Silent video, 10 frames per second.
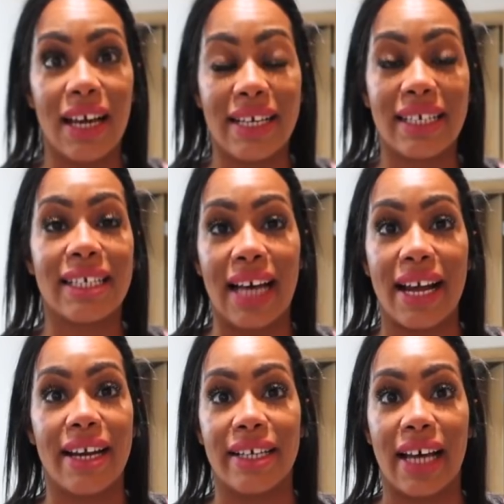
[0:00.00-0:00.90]
As
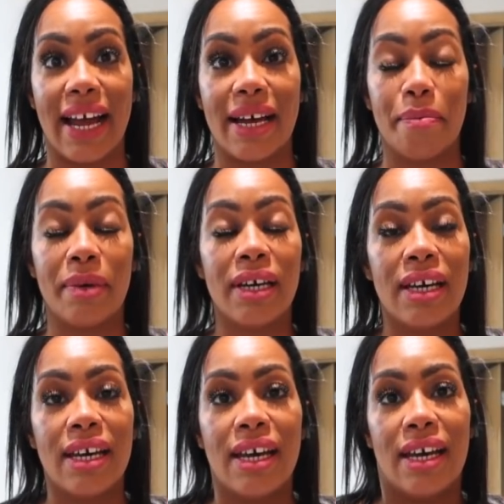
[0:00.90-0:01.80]
excited as I am,
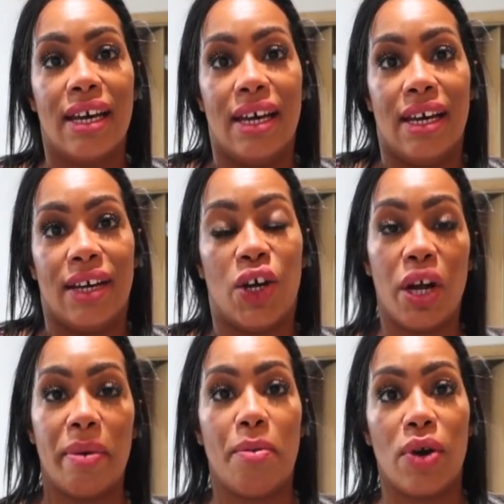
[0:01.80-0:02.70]

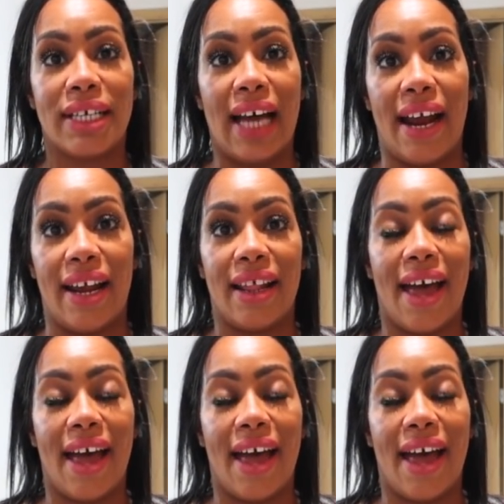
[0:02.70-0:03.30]
couldn't be more excited.